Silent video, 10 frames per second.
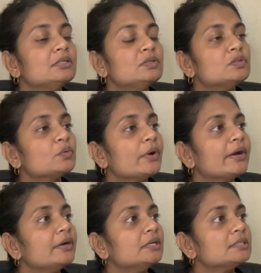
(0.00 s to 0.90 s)

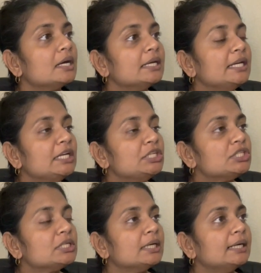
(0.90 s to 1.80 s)
squares on
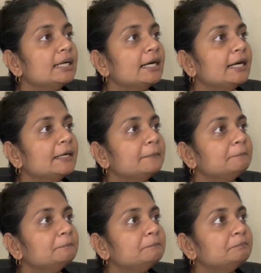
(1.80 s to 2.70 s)
each,
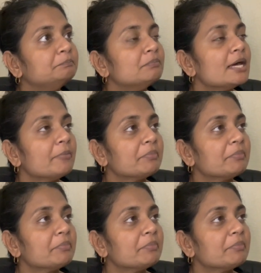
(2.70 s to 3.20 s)
and I'm